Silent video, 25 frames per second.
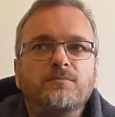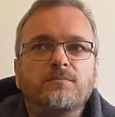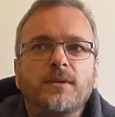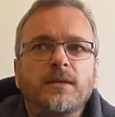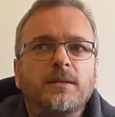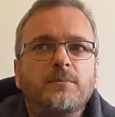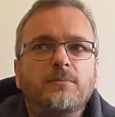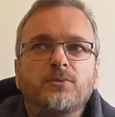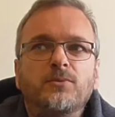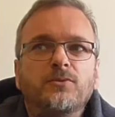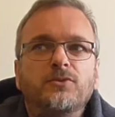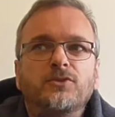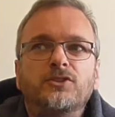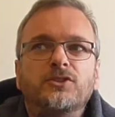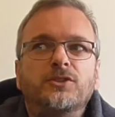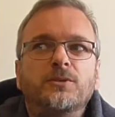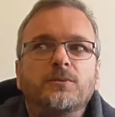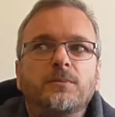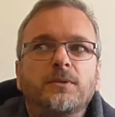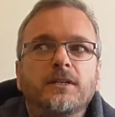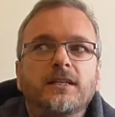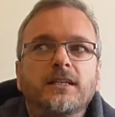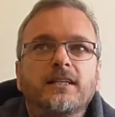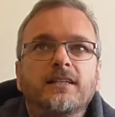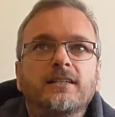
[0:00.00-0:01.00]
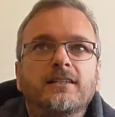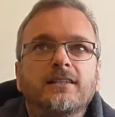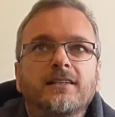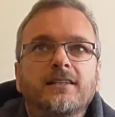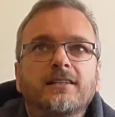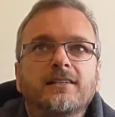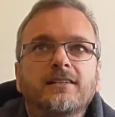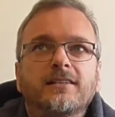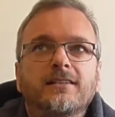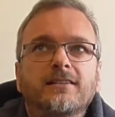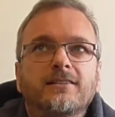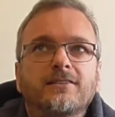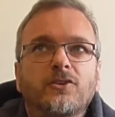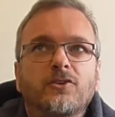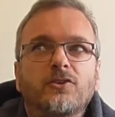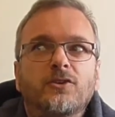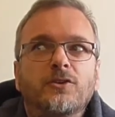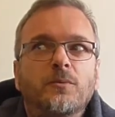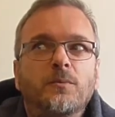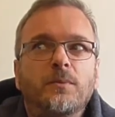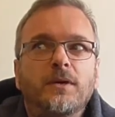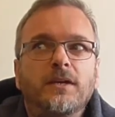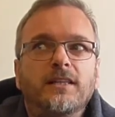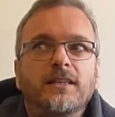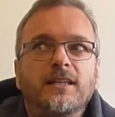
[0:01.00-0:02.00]
people just appear, so you
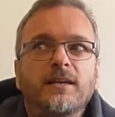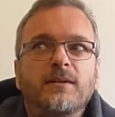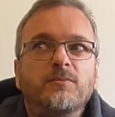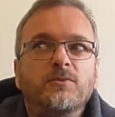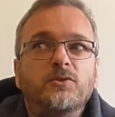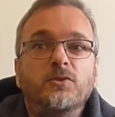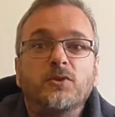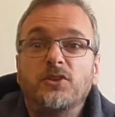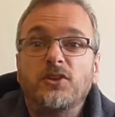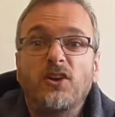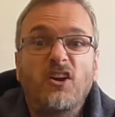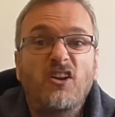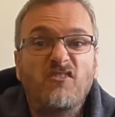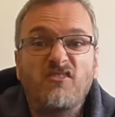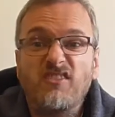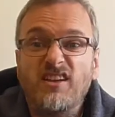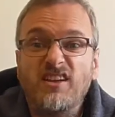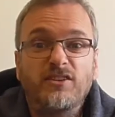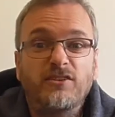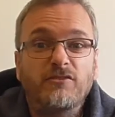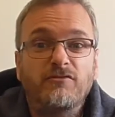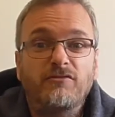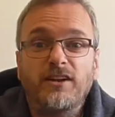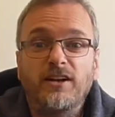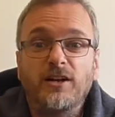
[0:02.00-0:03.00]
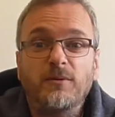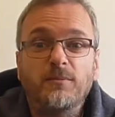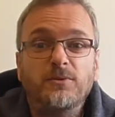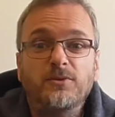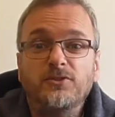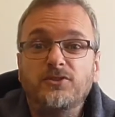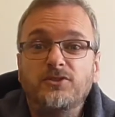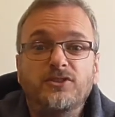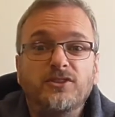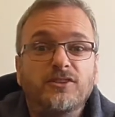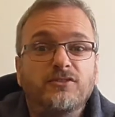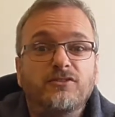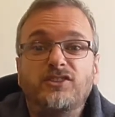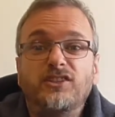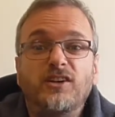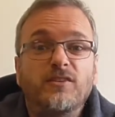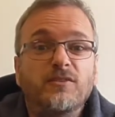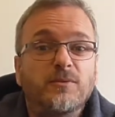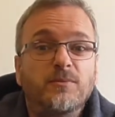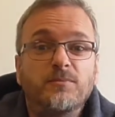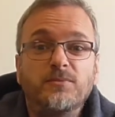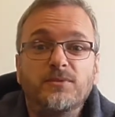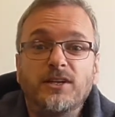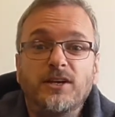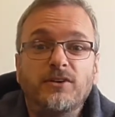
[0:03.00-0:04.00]
can pick them. So I don't know if they're developers that have
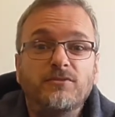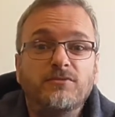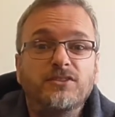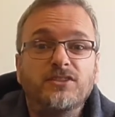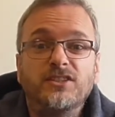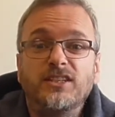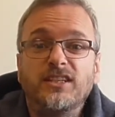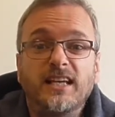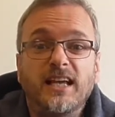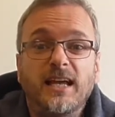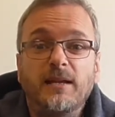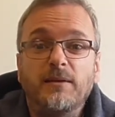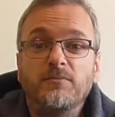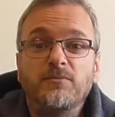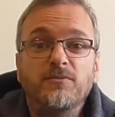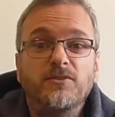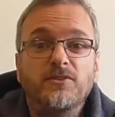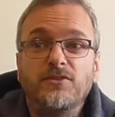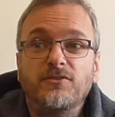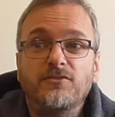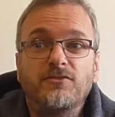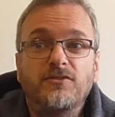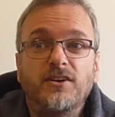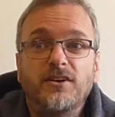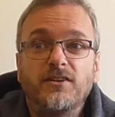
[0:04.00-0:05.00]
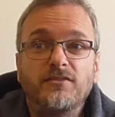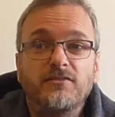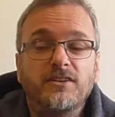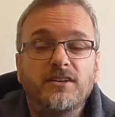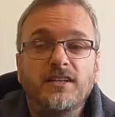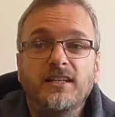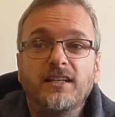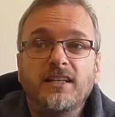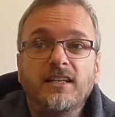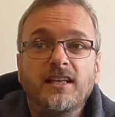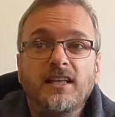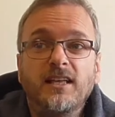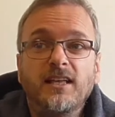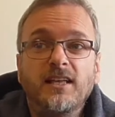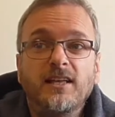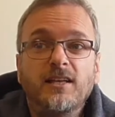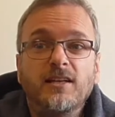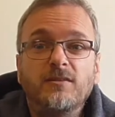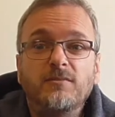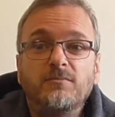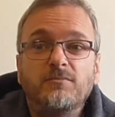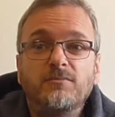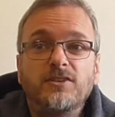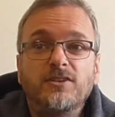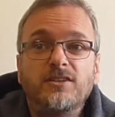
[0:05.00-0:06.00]
shoved themselves in the game for the fun of it.
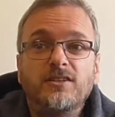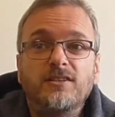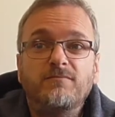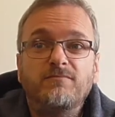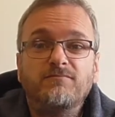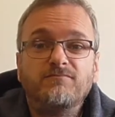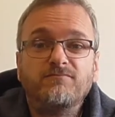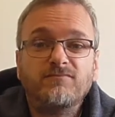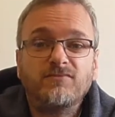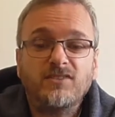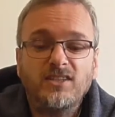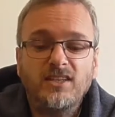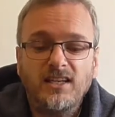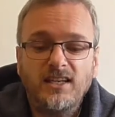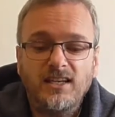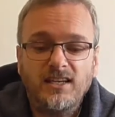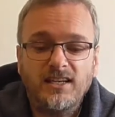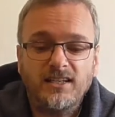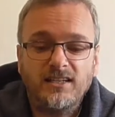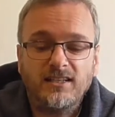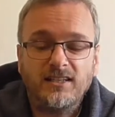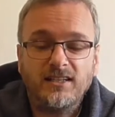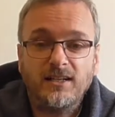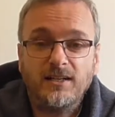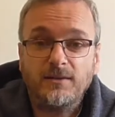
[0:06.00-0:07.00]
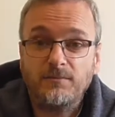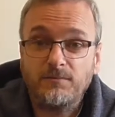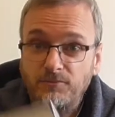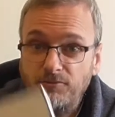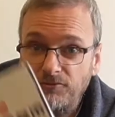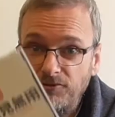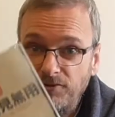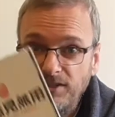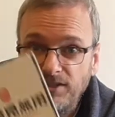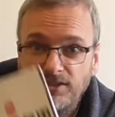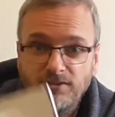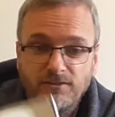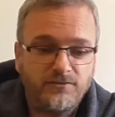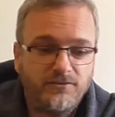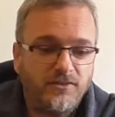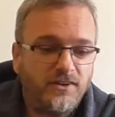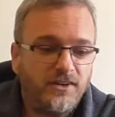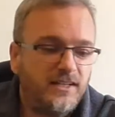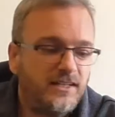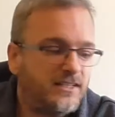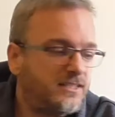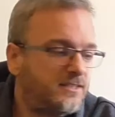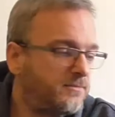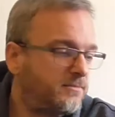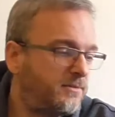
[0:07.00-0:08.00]
But yeah, pretty good
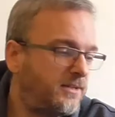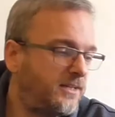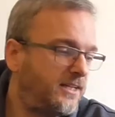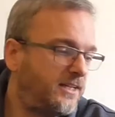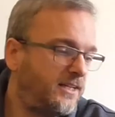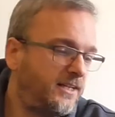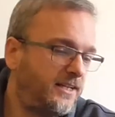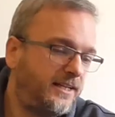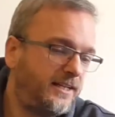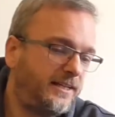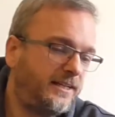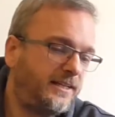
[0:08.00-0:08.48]
fighter to play.